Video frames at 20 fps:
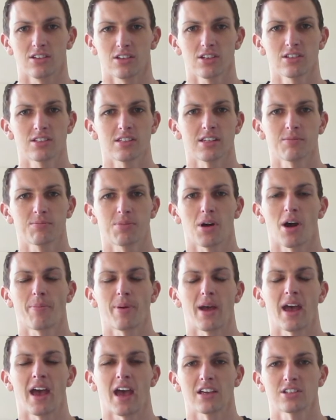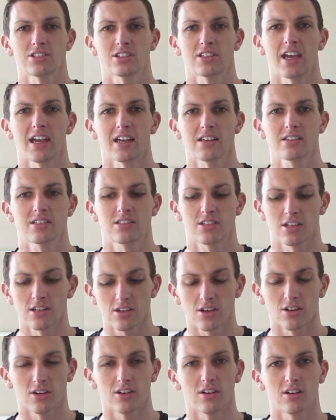Using proper hashtags to
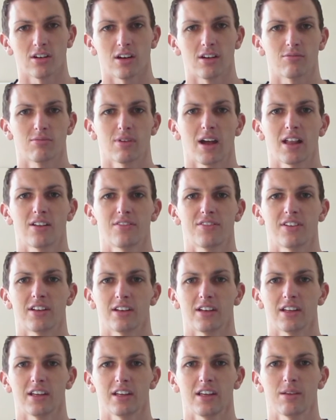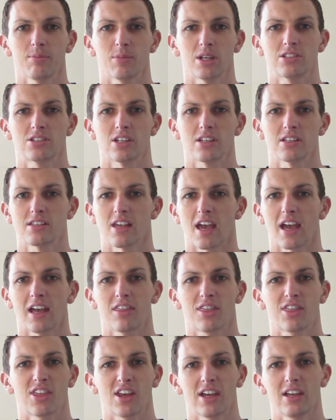your relevant images
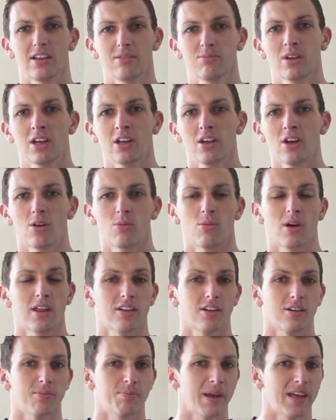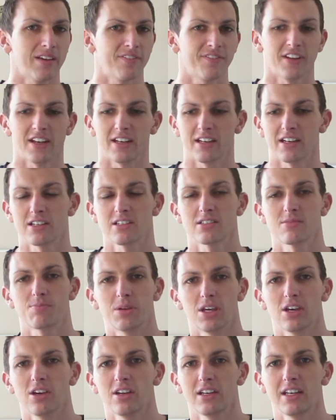and theme, whether it be fitness,
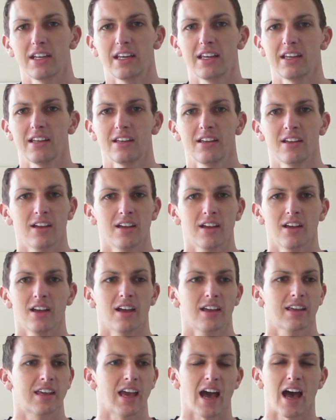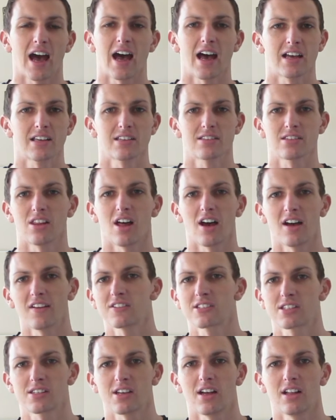beauty, cars,
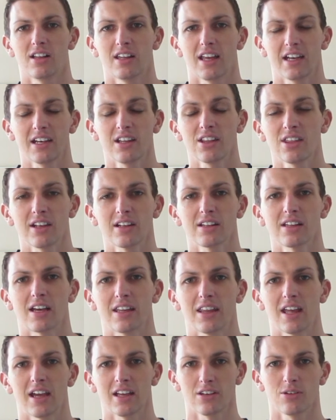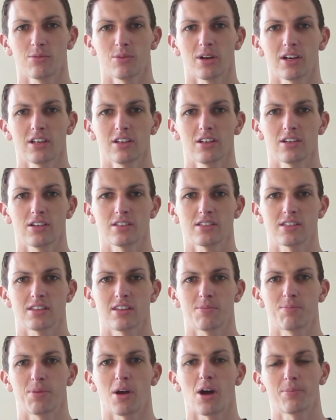lifestyle, anything like that, you want to use
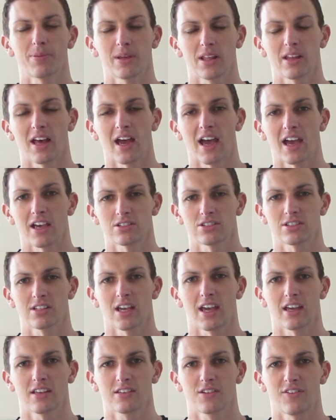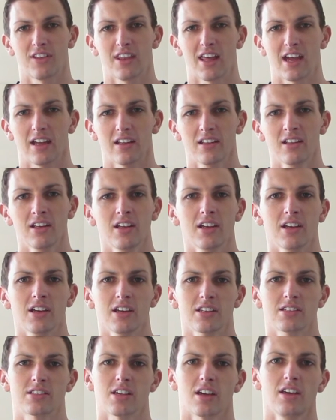the popular hashtags for that.
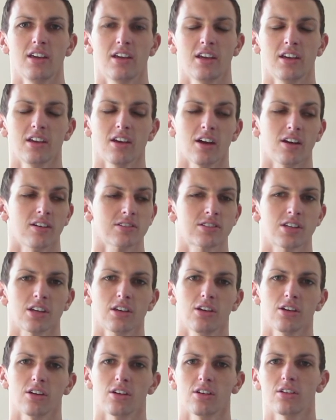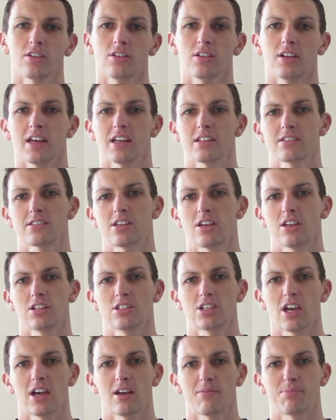So you can go onto Google and
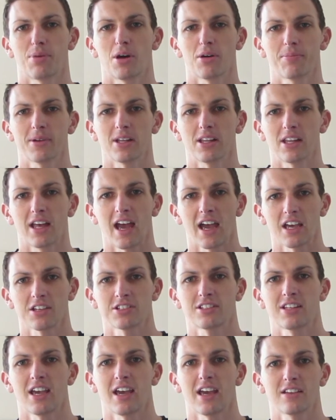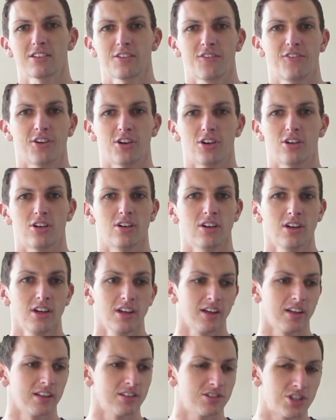search up popular hashtags for
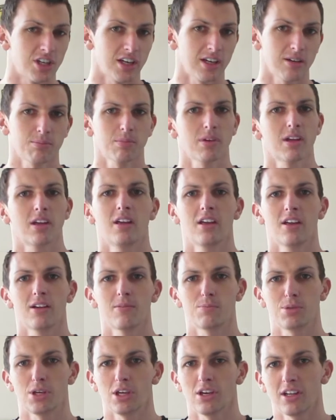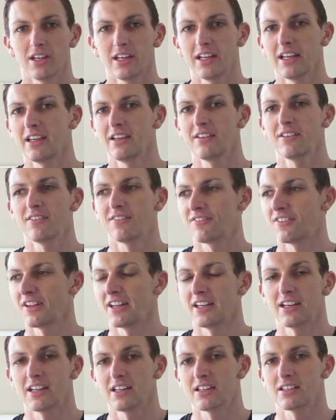gym, beauty,
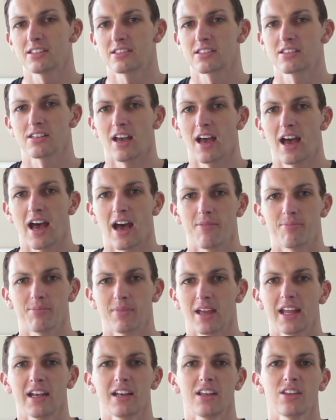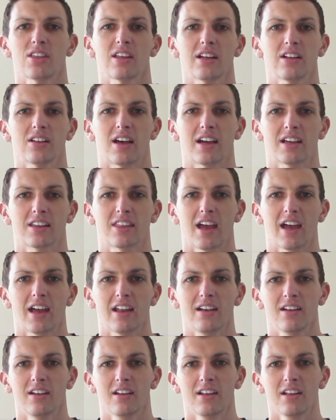fitness, anything like
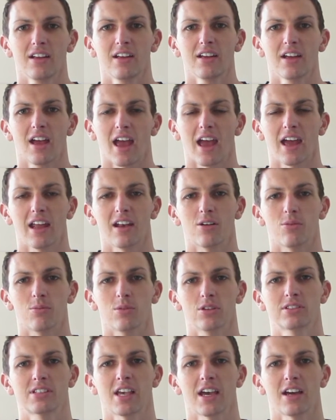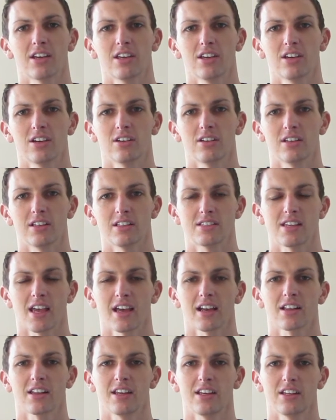that, and it will tell you
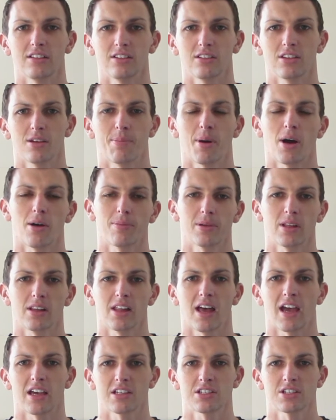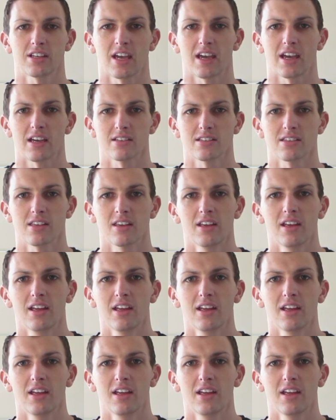exactly the popular hashtags.